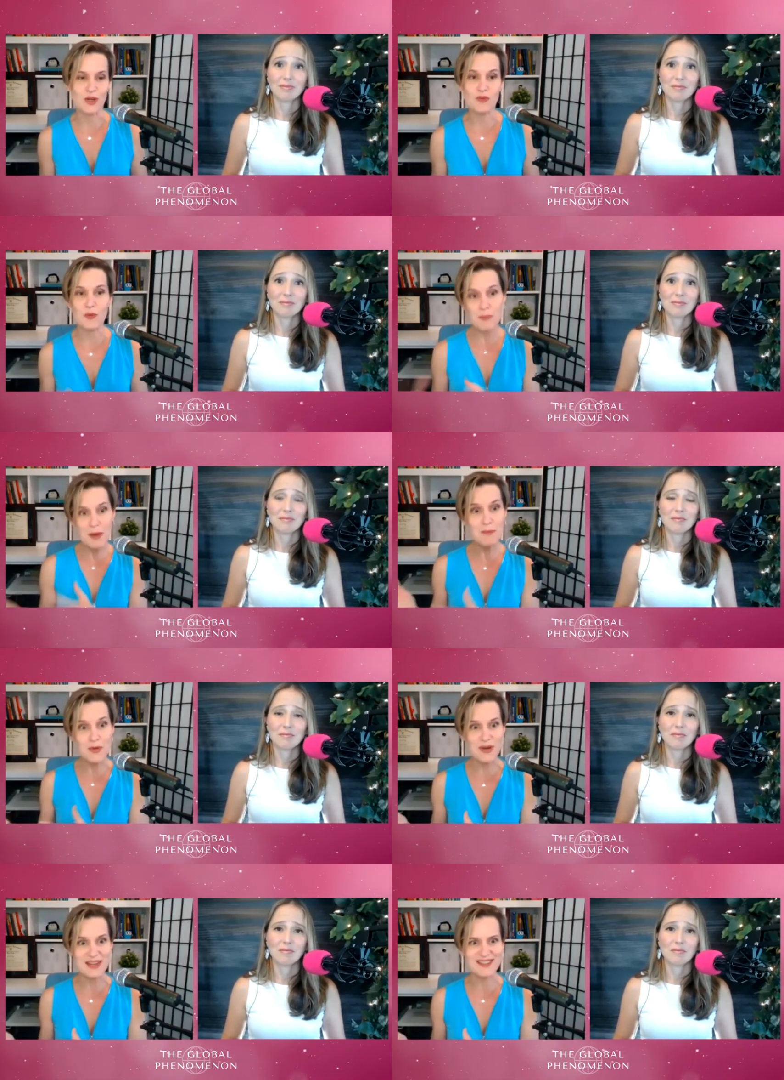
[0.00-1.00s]
Speaker 1: and remember
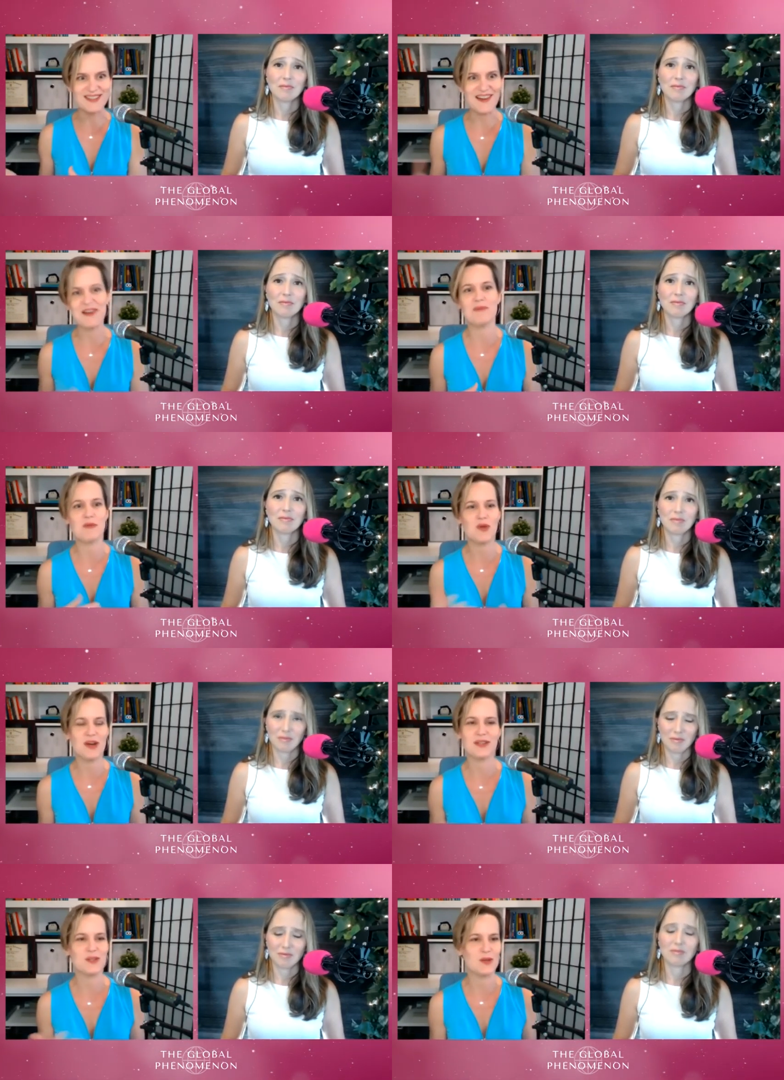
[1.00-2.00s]
it, not
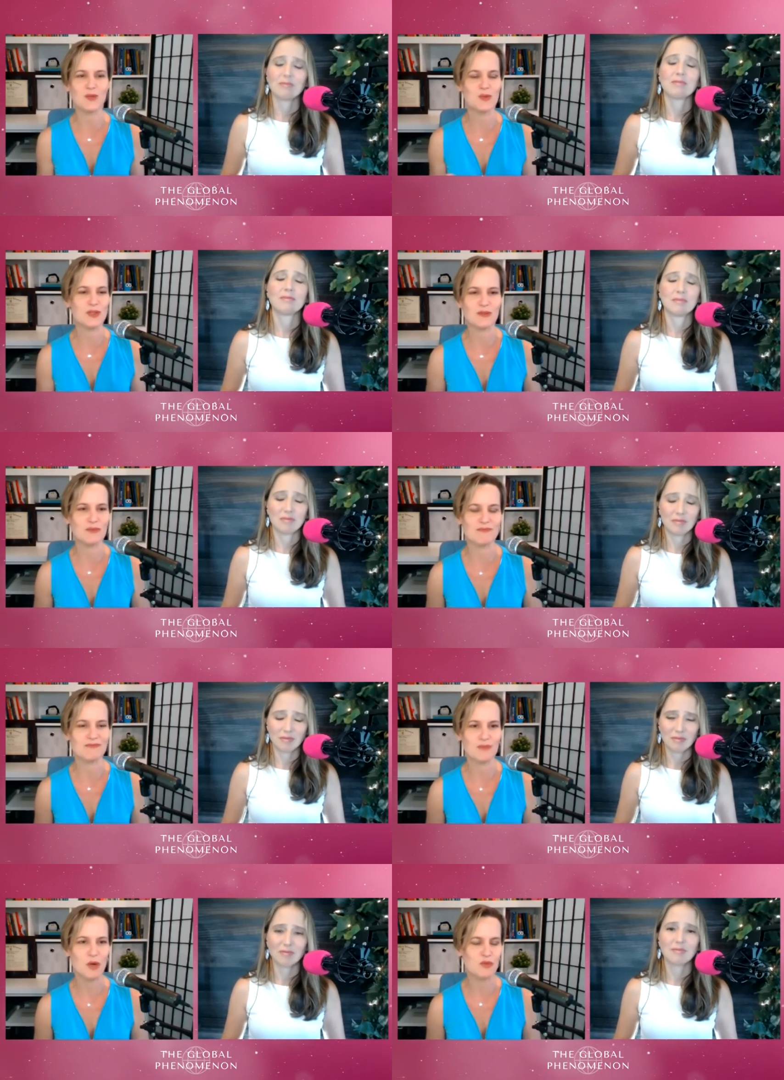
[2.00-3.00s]
memorize all sorts of
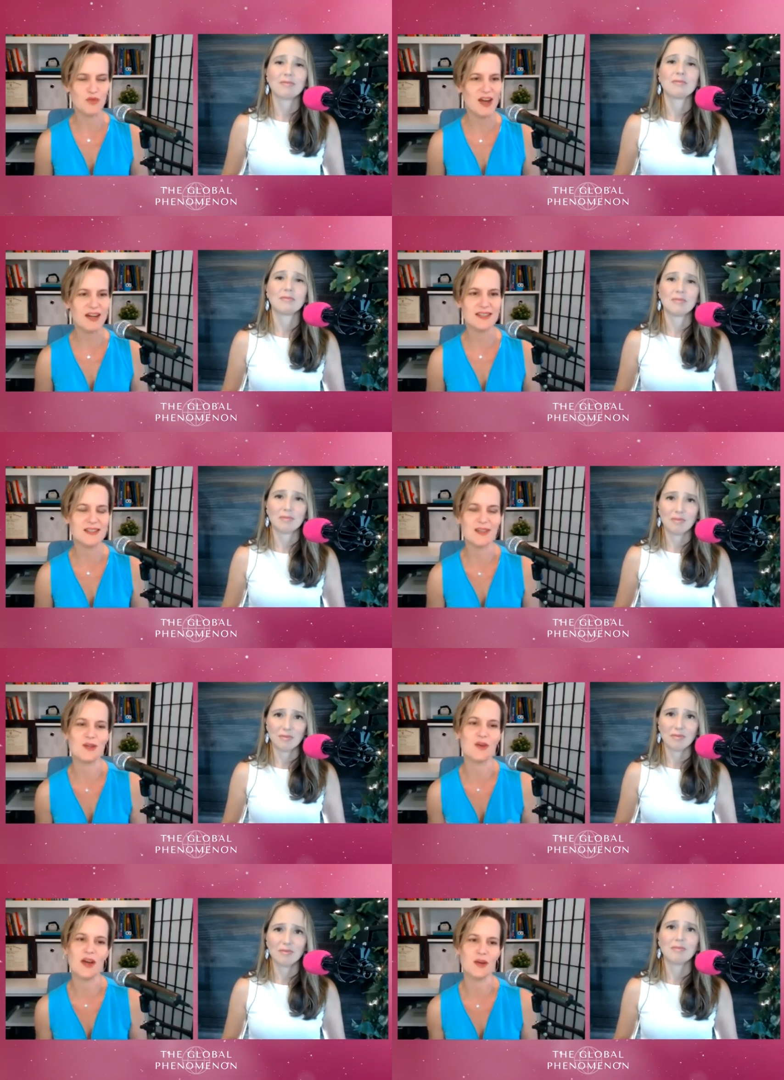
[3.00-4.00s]
rote facts that they're
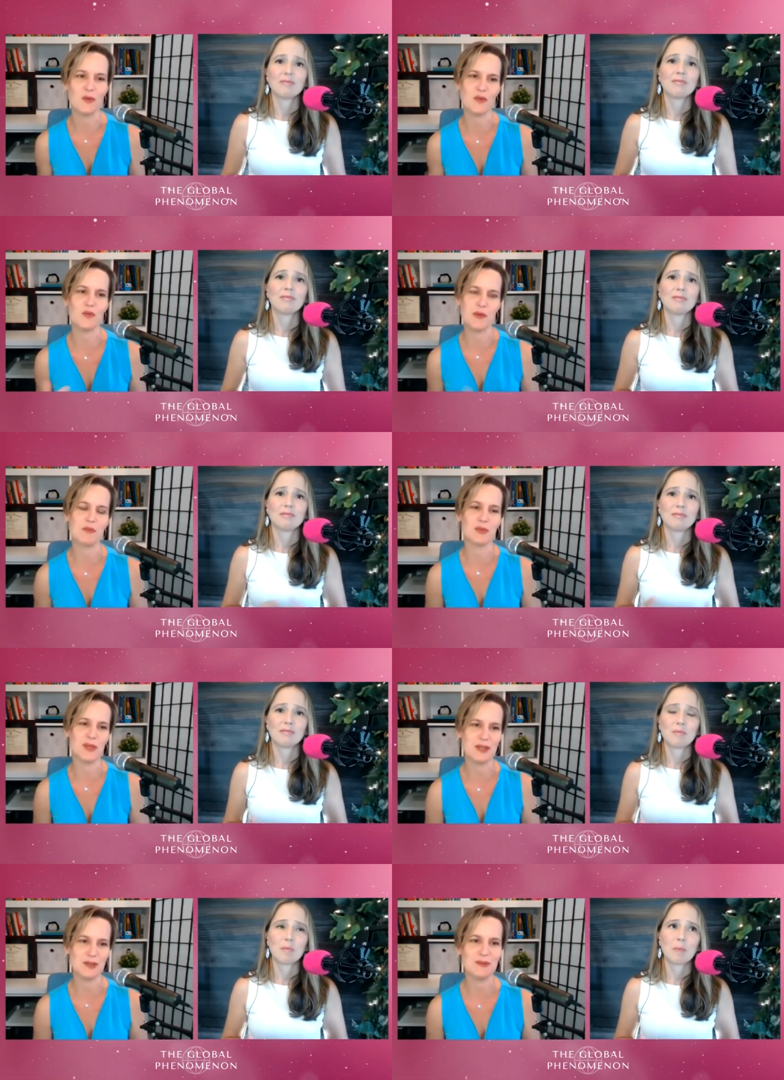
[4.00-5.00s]
not going to remember
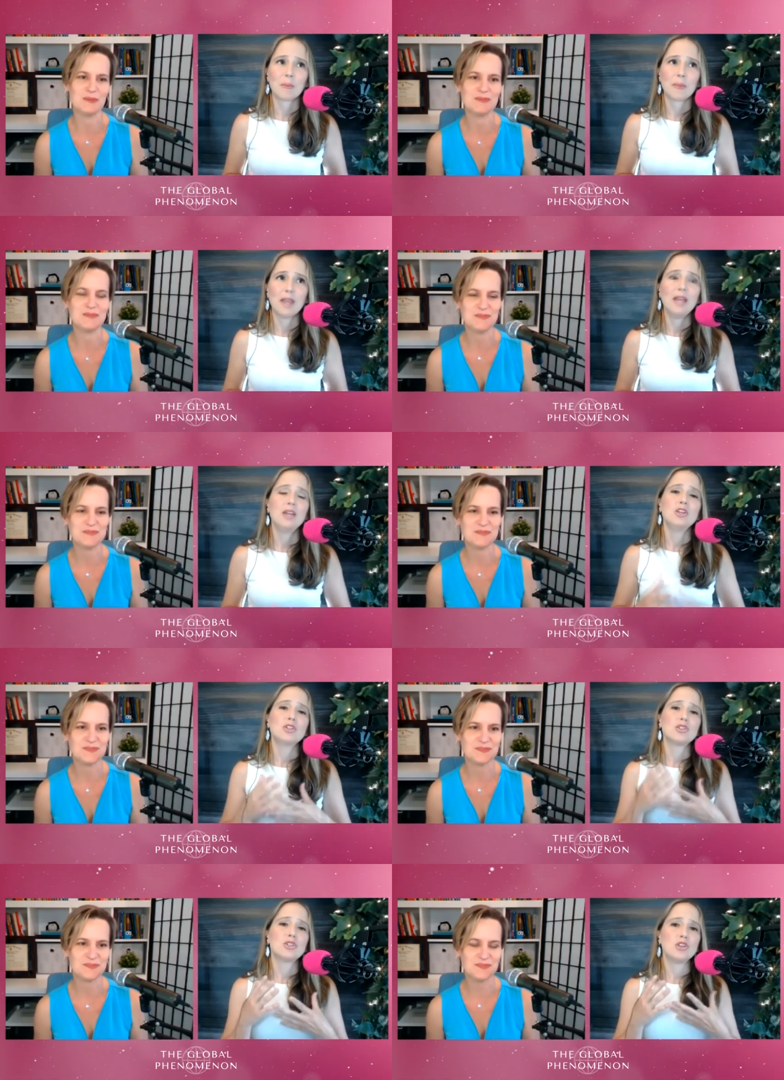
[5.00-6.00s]
later.
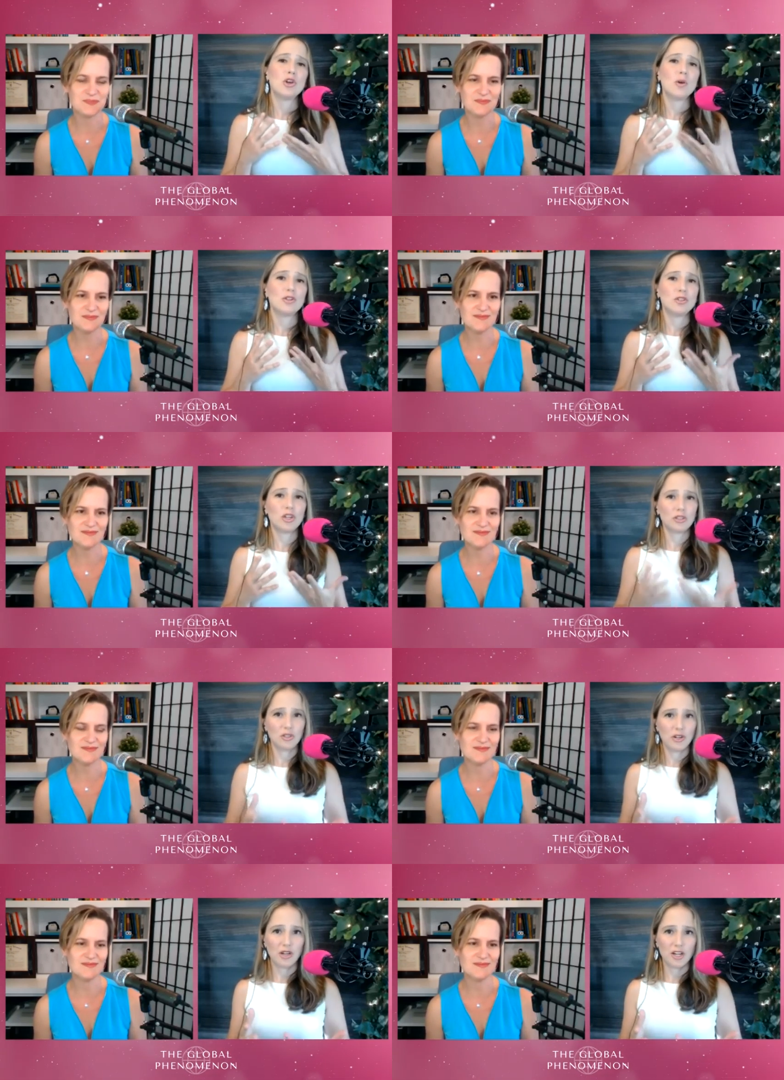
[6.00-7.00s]
Speaker 2: So you go and you talk to your
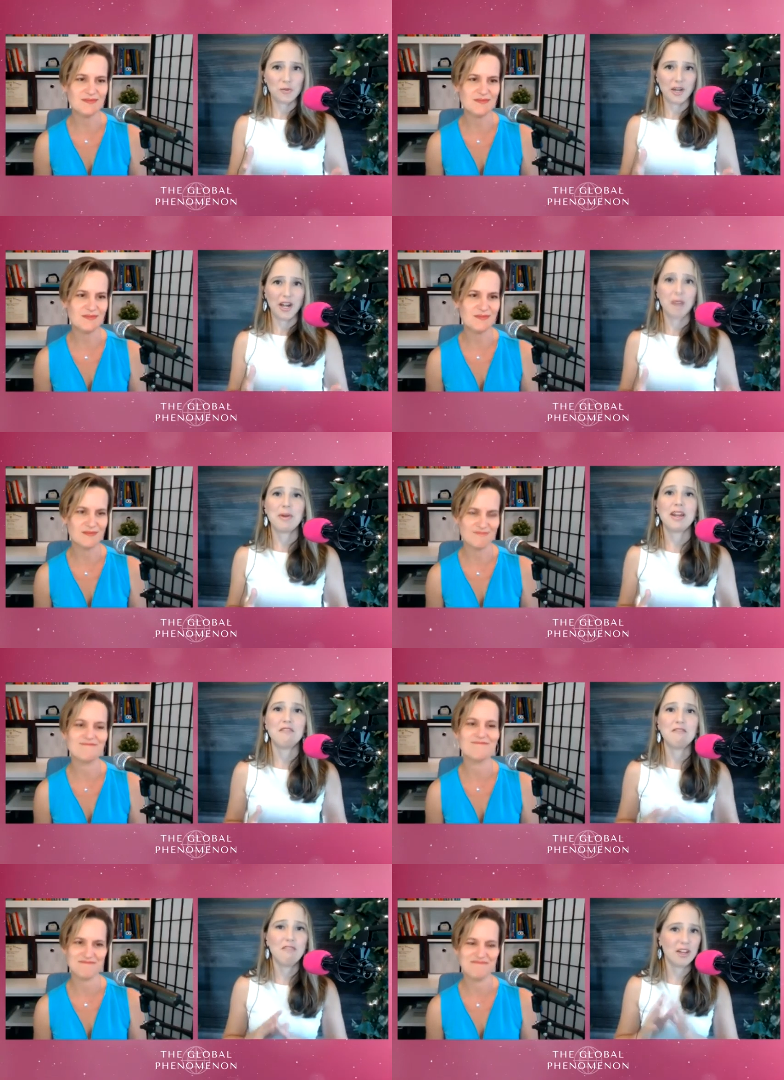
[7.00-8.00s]
husband, and I'm going to
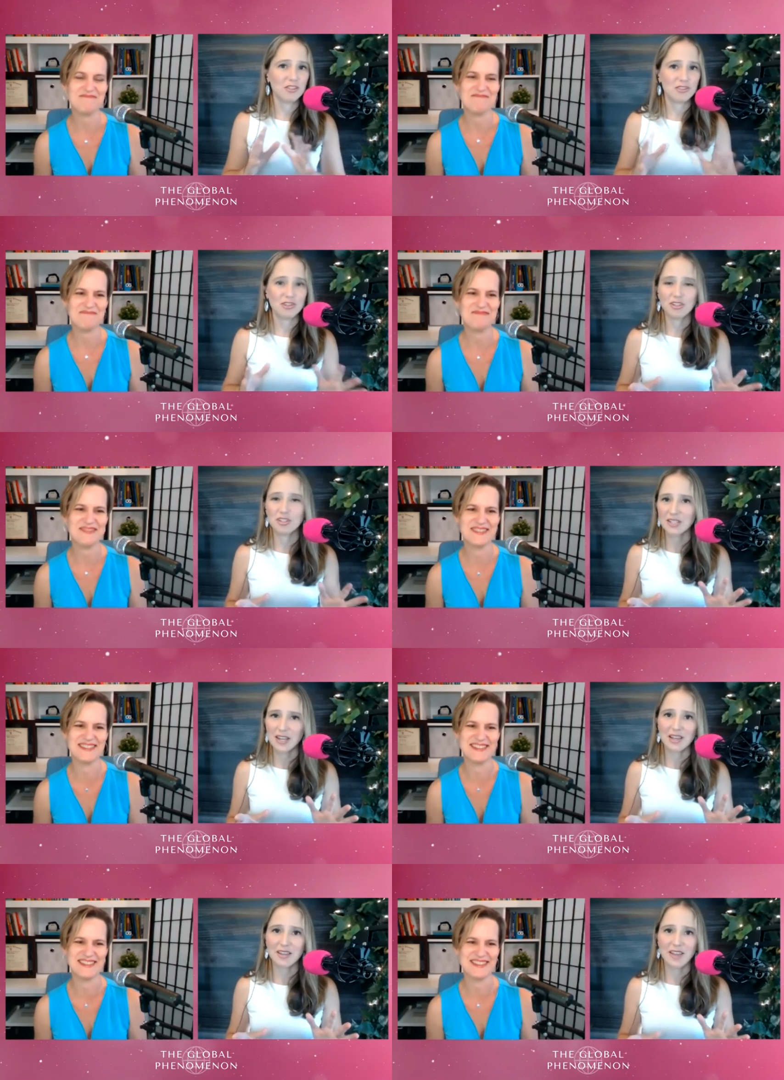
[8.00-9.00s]
venture to say
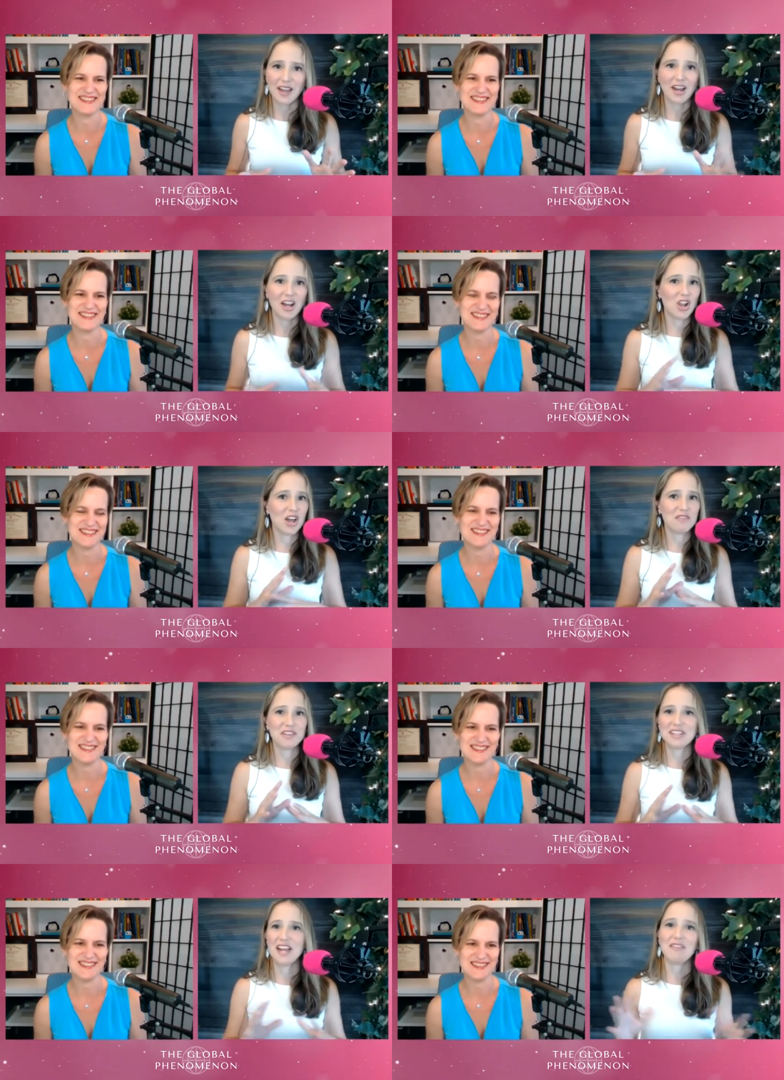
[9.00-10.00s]
that a lot of us
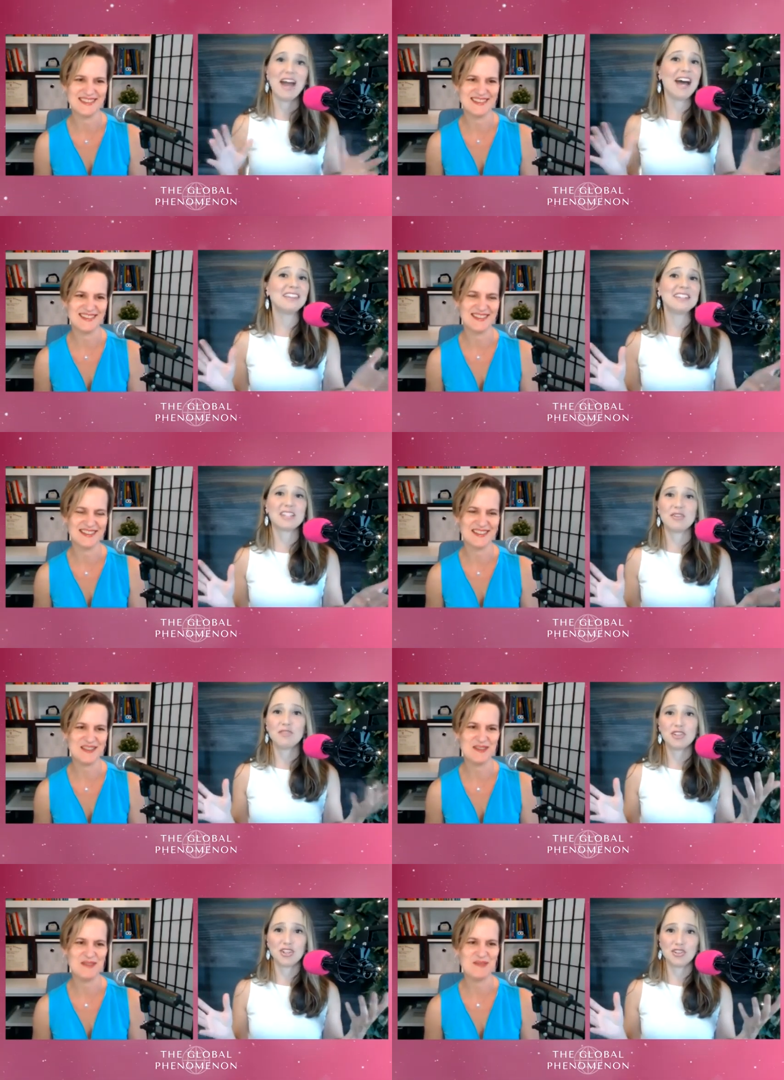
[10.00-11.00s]
have had this
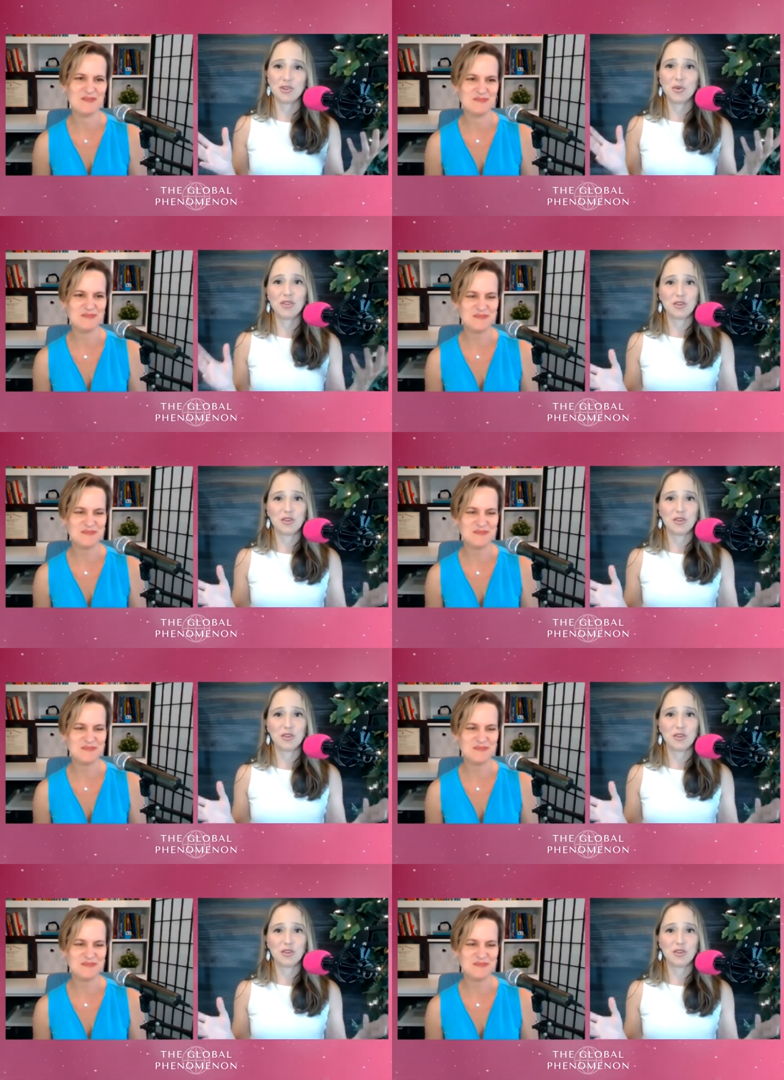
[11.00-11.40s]
conversation with our